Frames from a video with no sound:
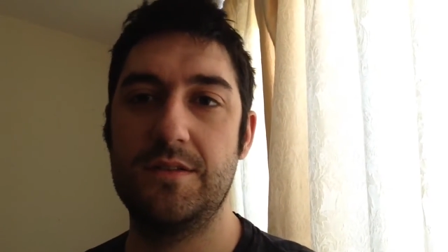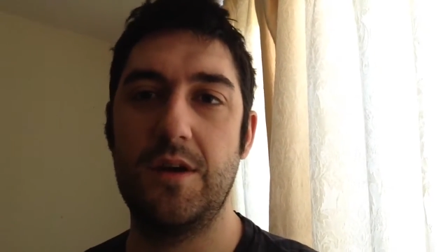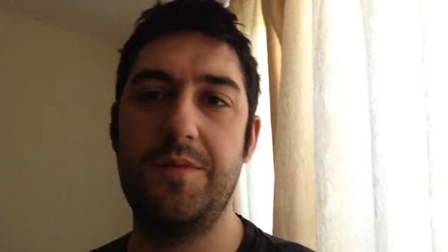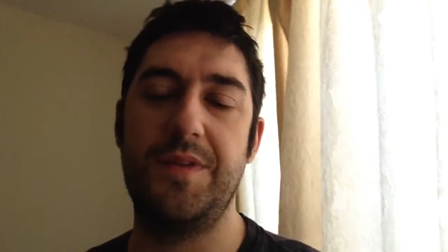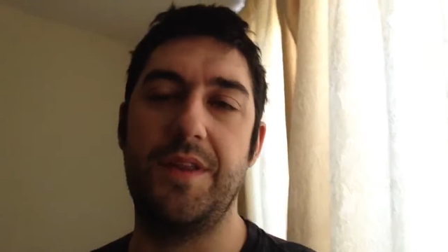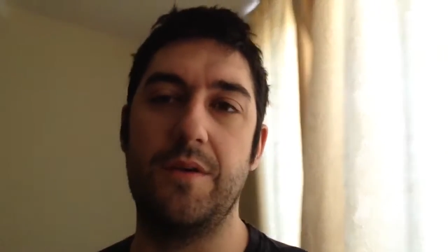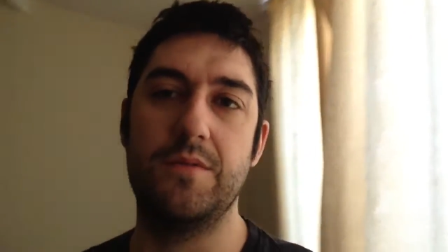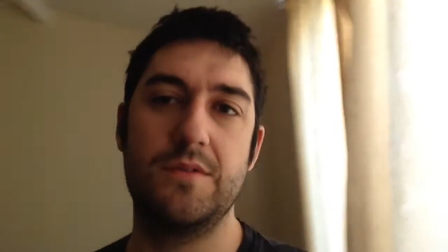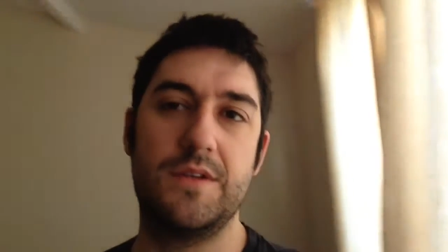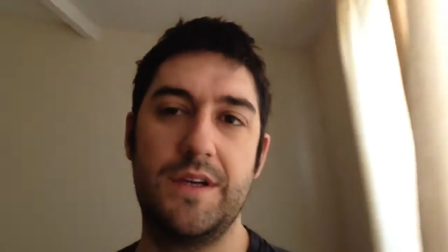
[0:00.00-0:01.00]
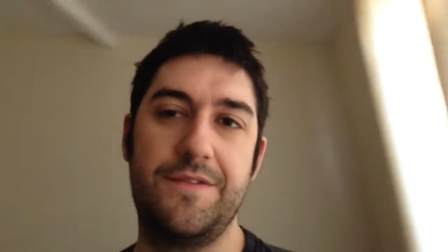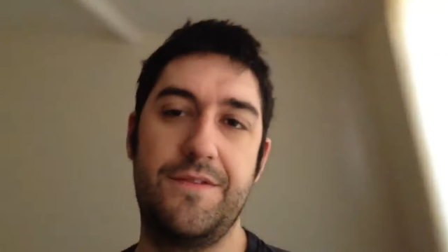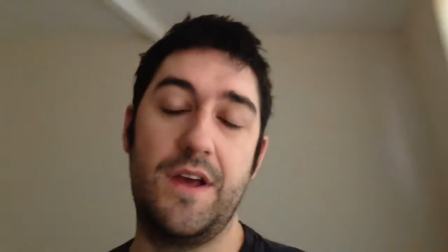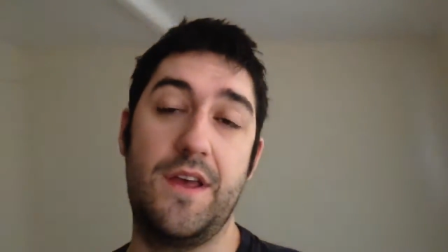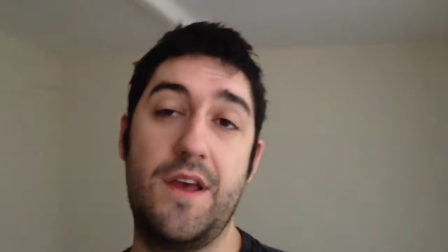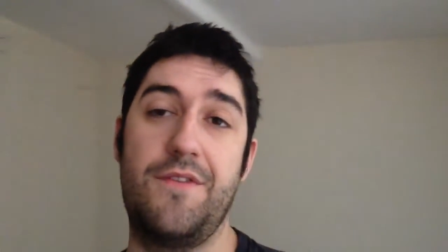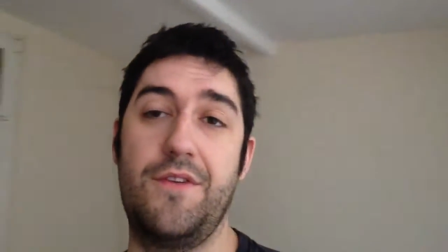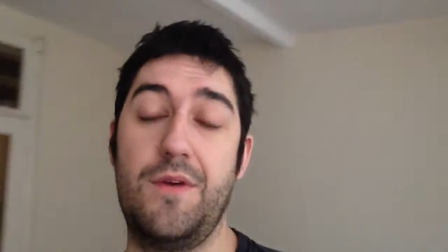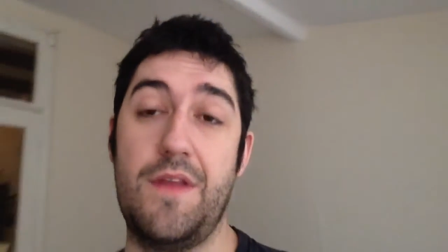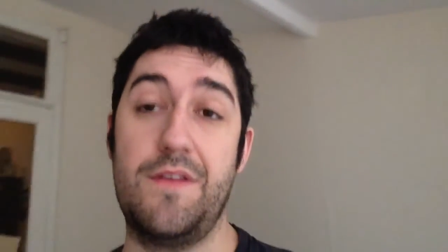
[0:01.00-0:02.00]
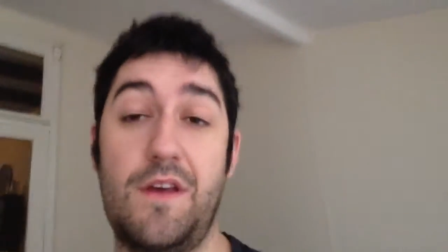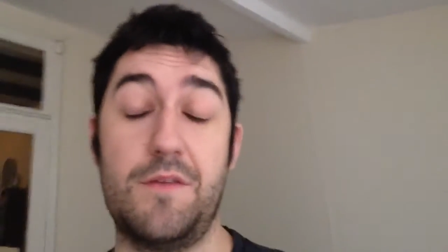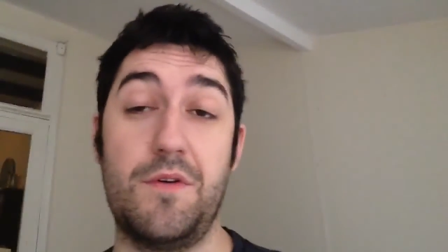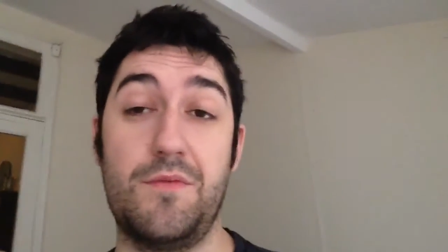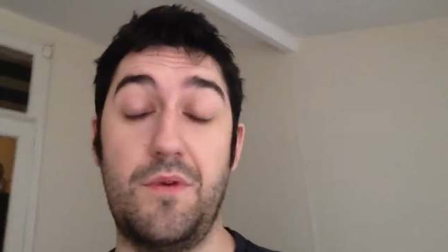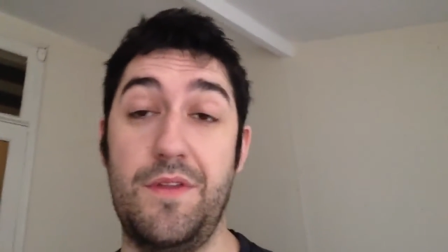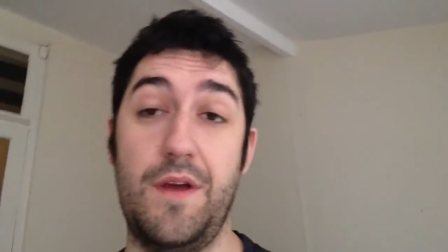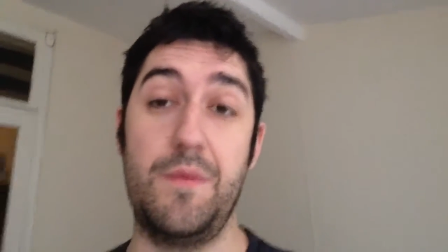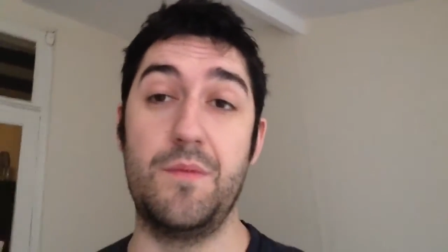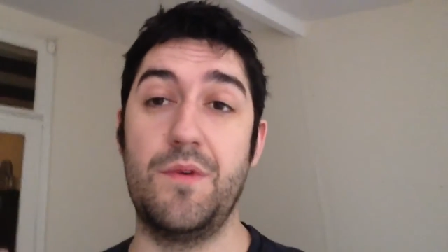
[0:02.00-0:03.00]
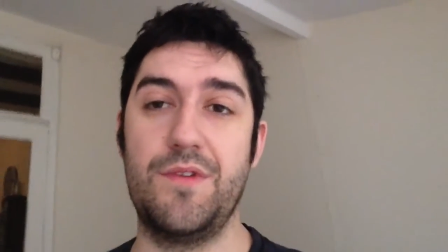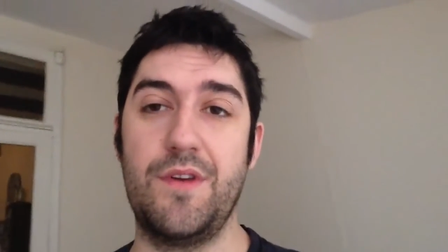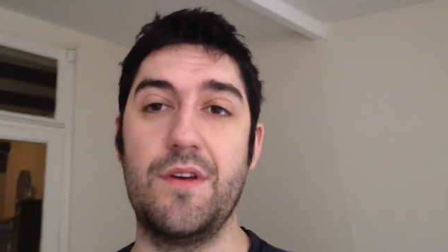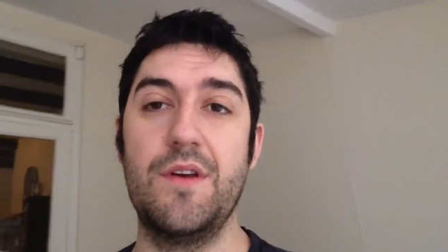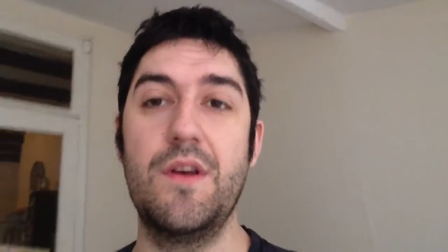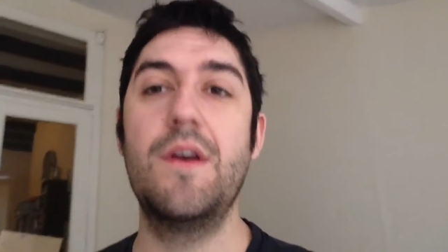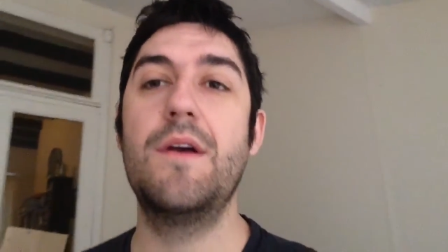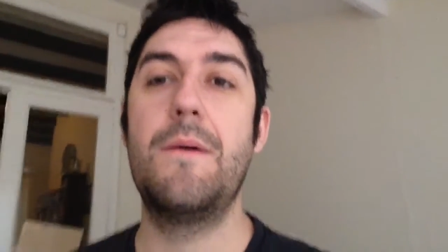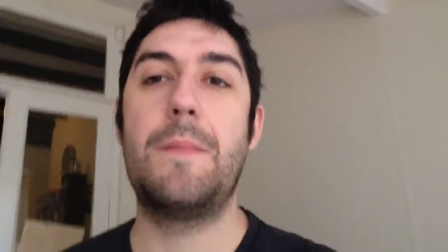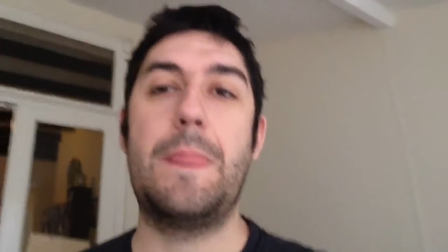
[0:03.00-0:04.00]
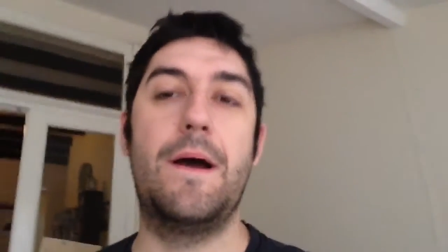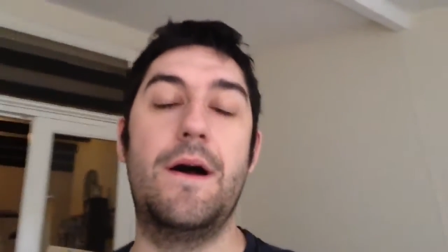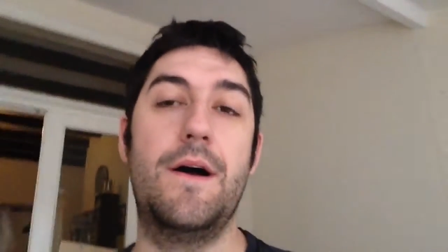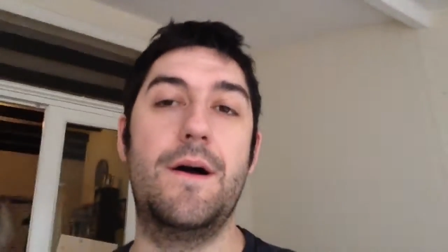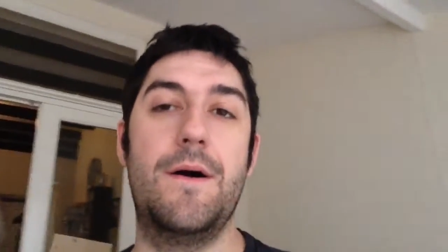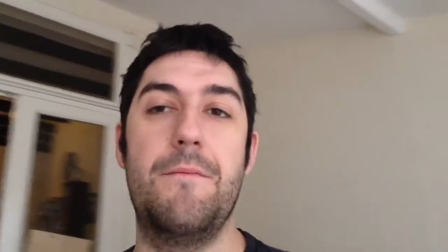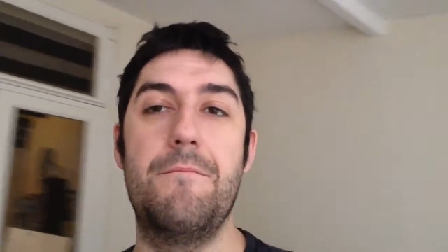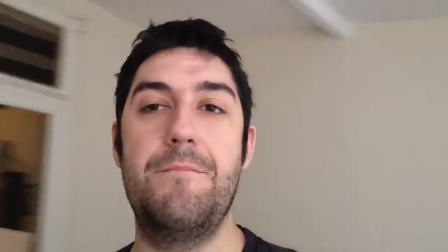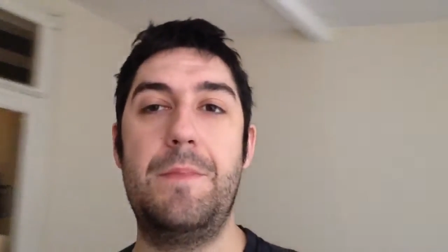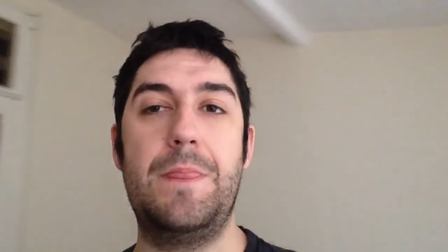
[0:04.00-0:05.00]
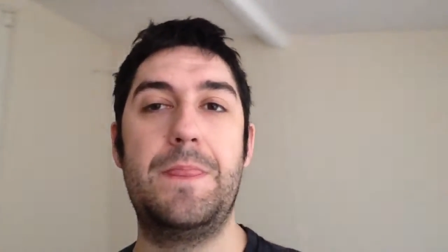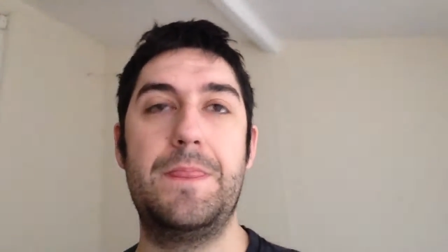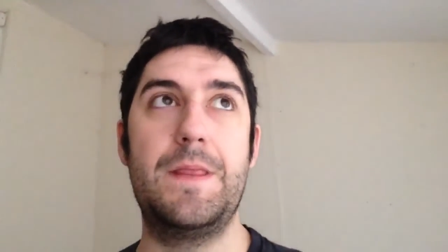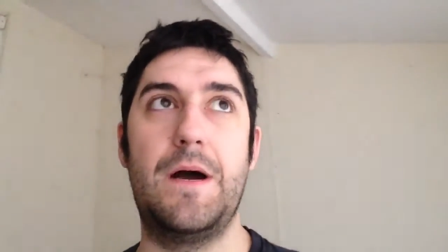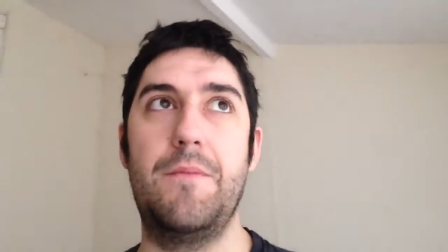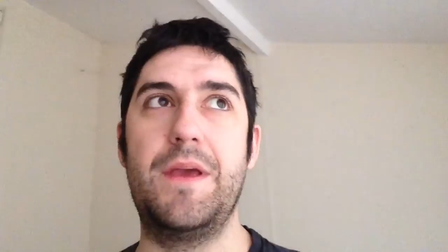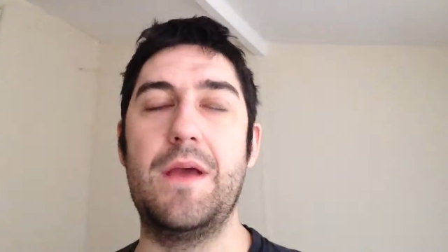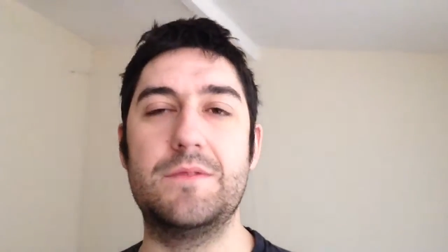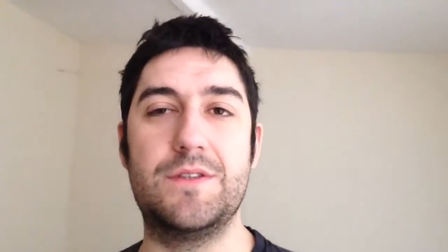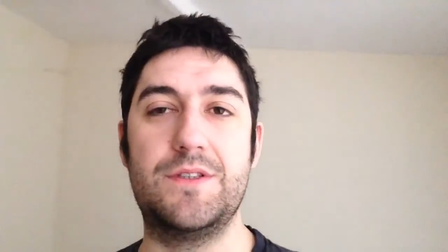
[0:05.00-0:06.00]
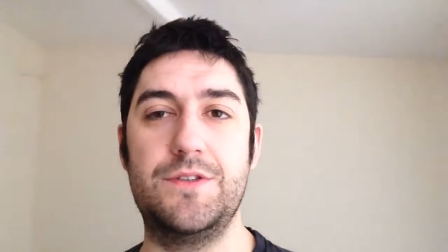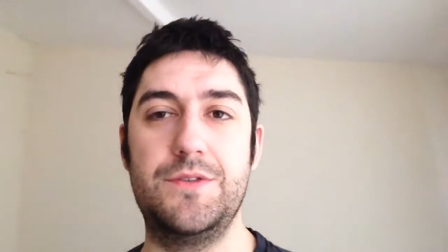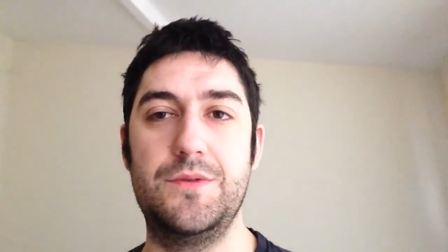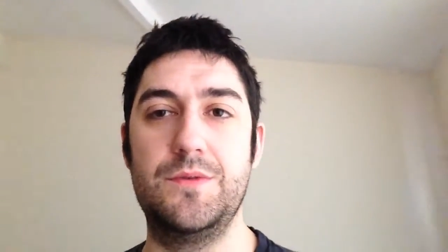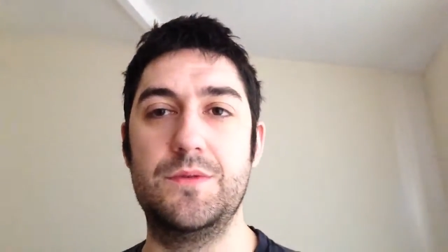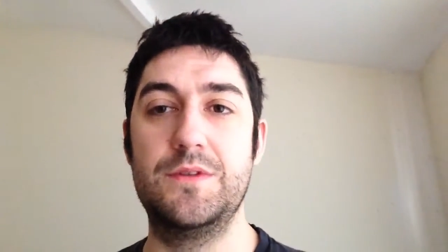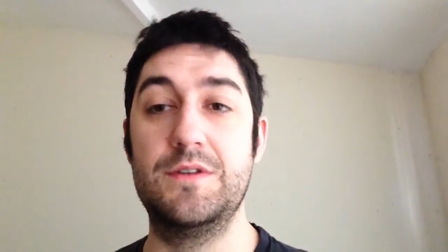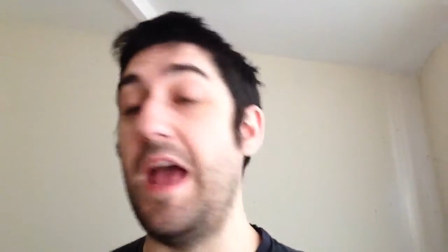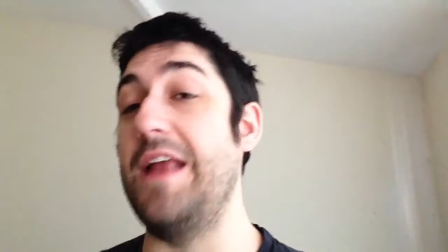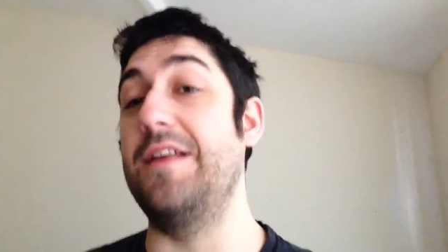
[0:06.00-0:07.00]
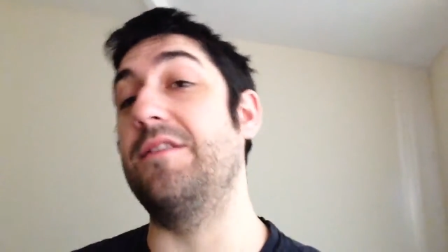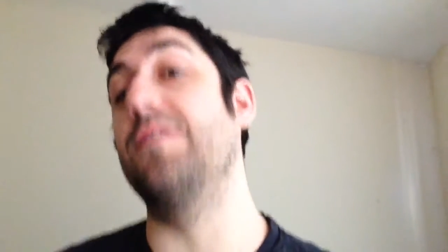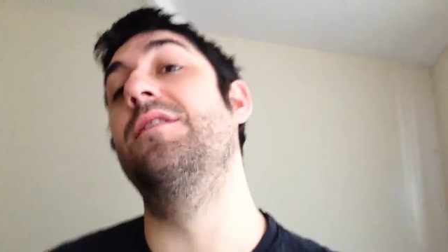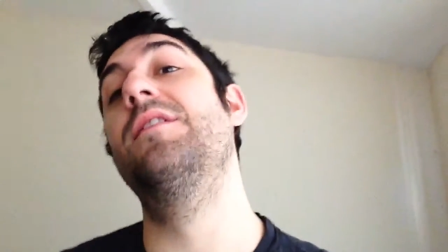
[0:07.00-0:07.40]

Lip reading: Hopefully, though, if I ever do get this Xbox One that I've been wanting, I'll be able to edit